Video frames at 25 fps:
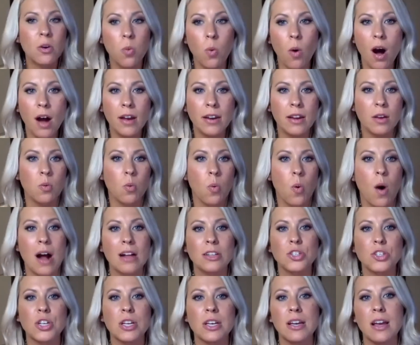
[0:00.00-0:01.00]
one and
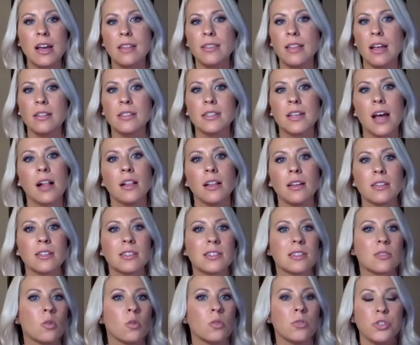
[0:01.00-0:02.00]
watch it and then tell us